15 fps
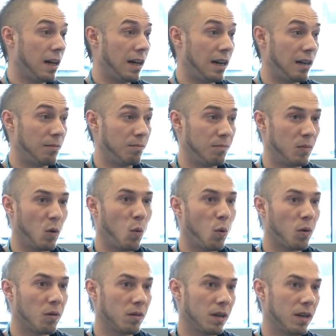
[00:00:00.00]
Um,
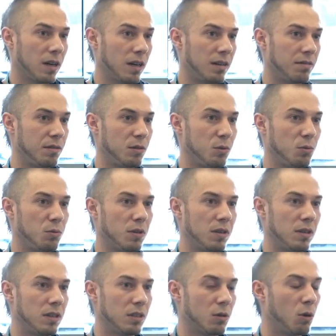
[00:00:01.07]
or uh, if you
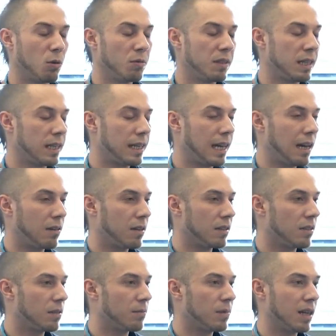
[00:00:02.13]
uh, your hosting account can
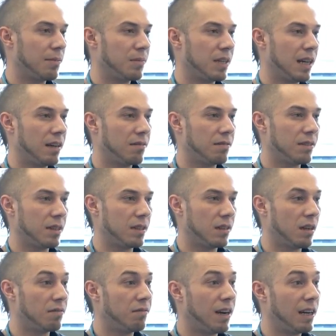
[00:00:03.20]
sometimes have uh,
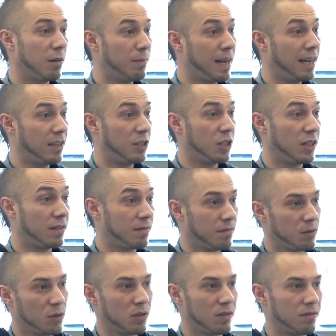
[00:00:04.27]
a file managing
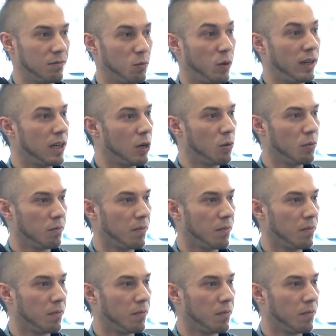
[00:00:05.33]
sort of window,